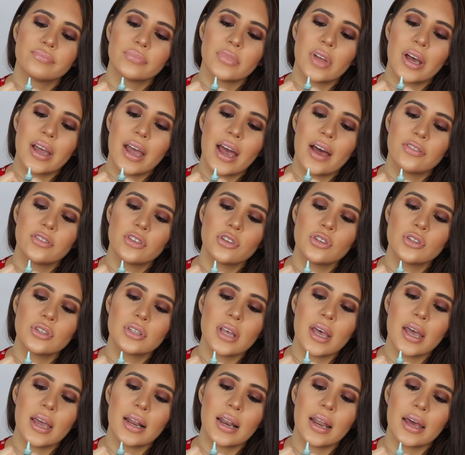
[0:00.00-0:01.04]
I have to
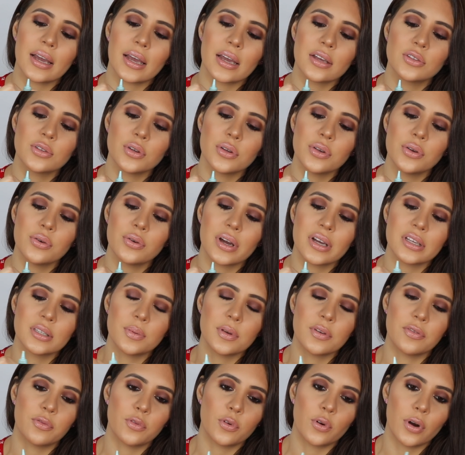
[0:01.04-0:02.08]
say, like I told you guys
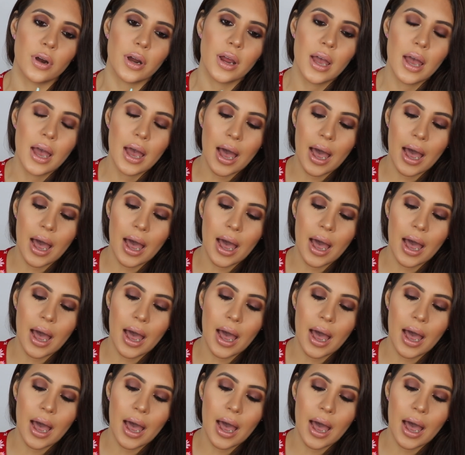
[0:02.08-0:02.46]
before,